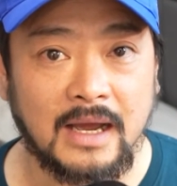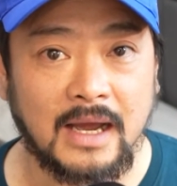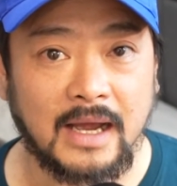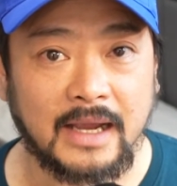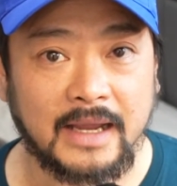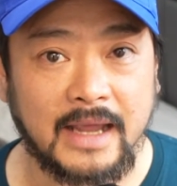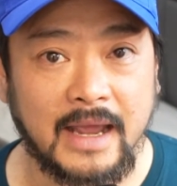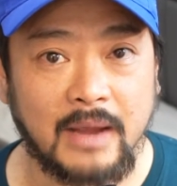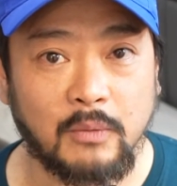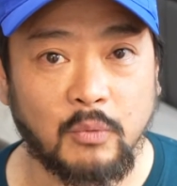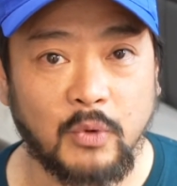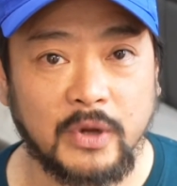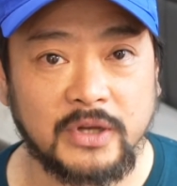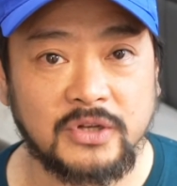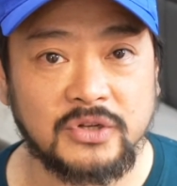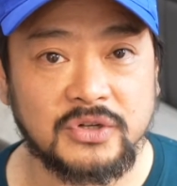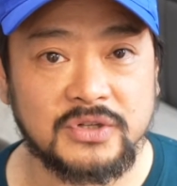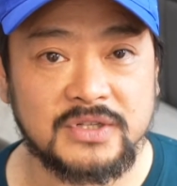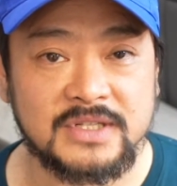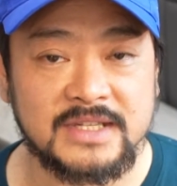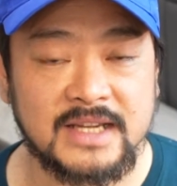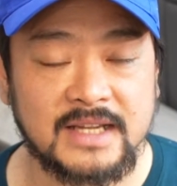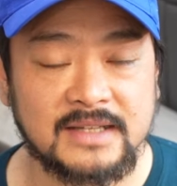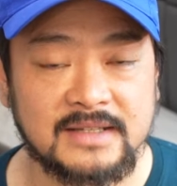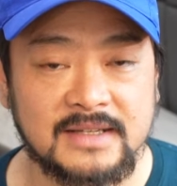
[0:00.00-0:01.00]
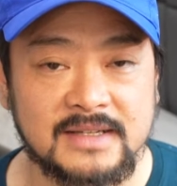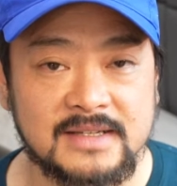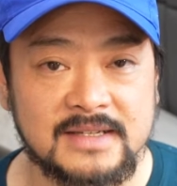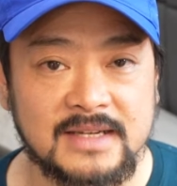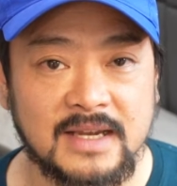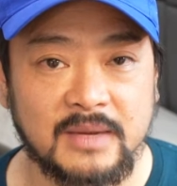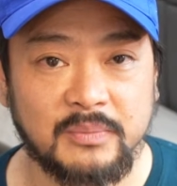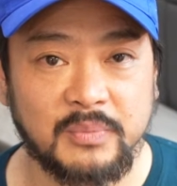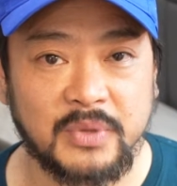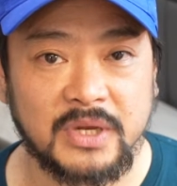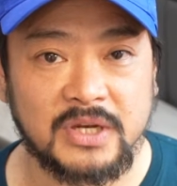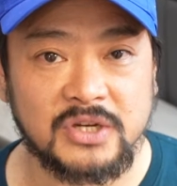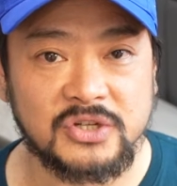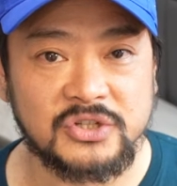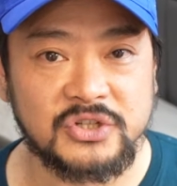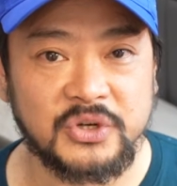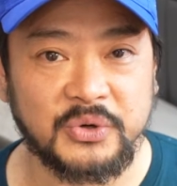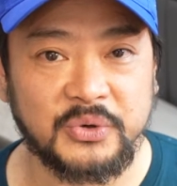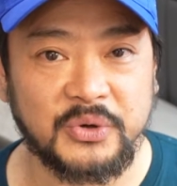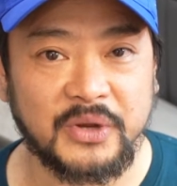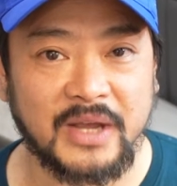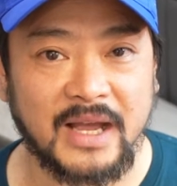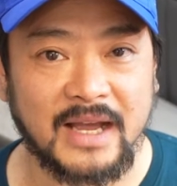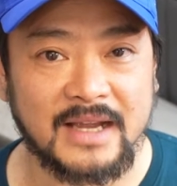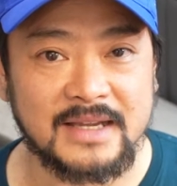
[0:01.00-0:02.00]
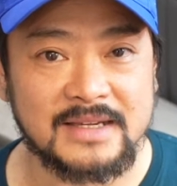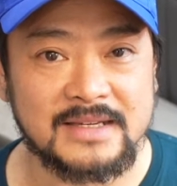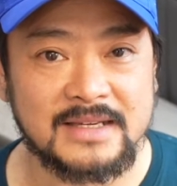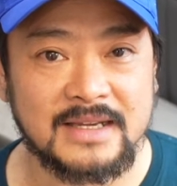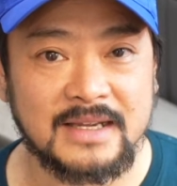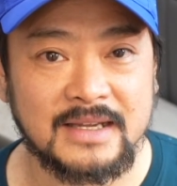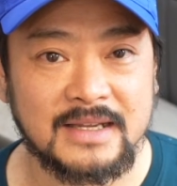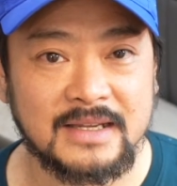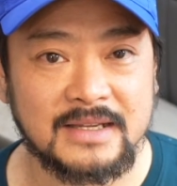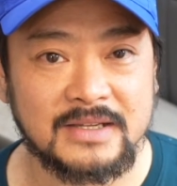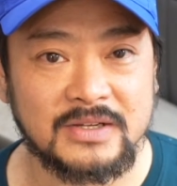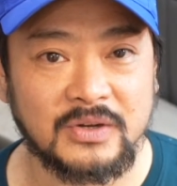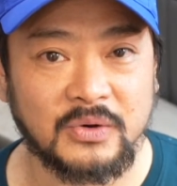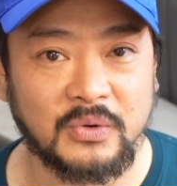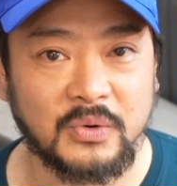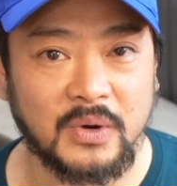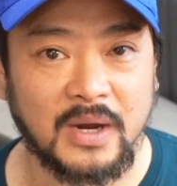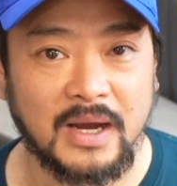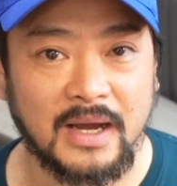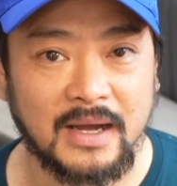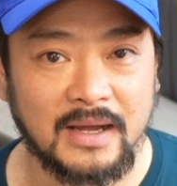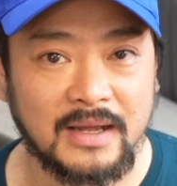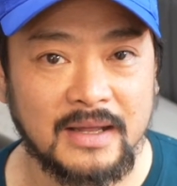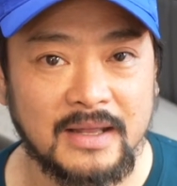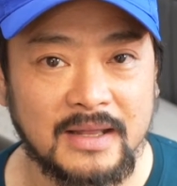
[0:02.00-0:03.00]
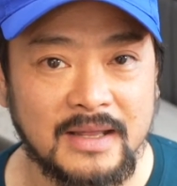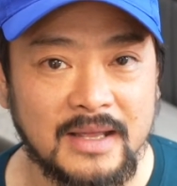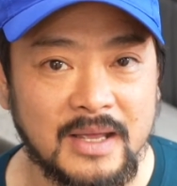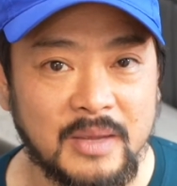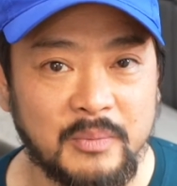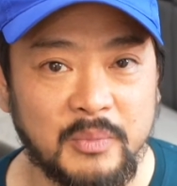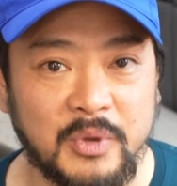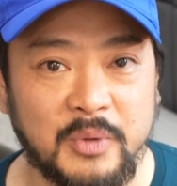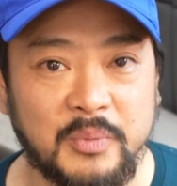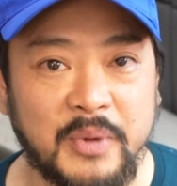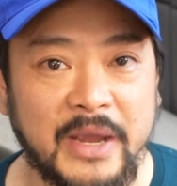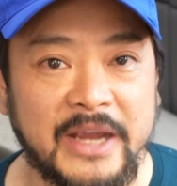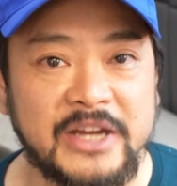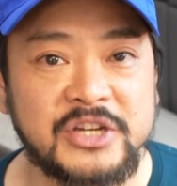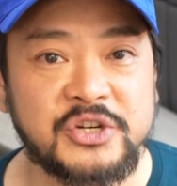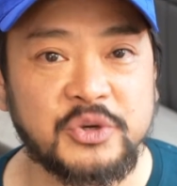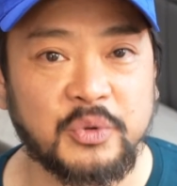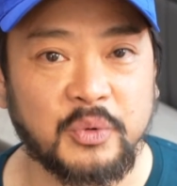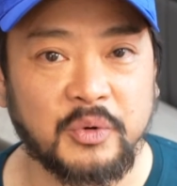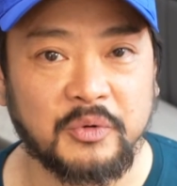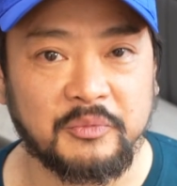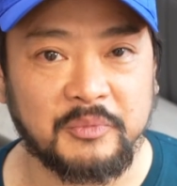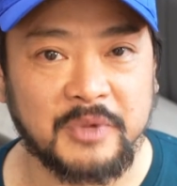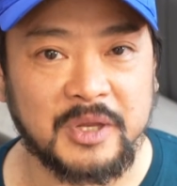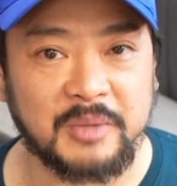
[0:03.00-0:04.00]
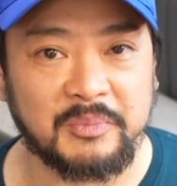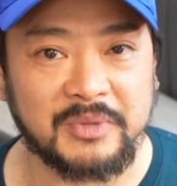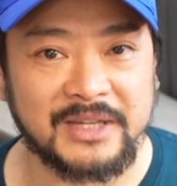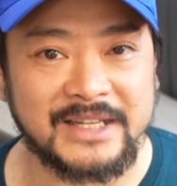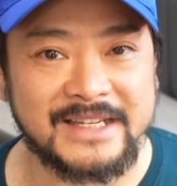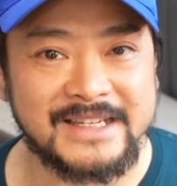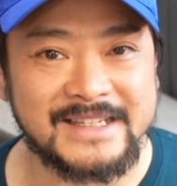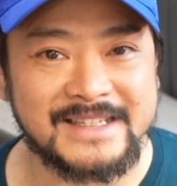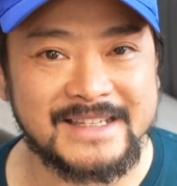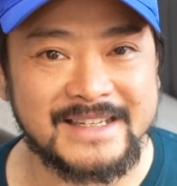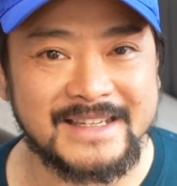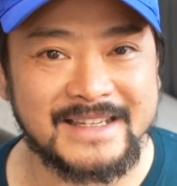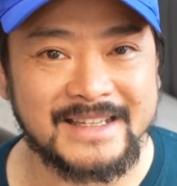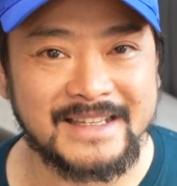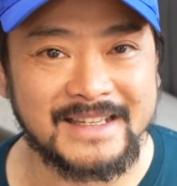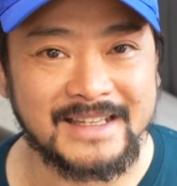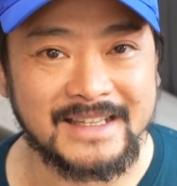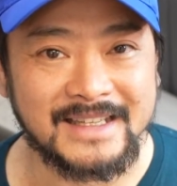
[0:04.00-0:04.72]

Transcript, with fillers: I can't wait to set this up and show you guys. So uh, be patient with me, please.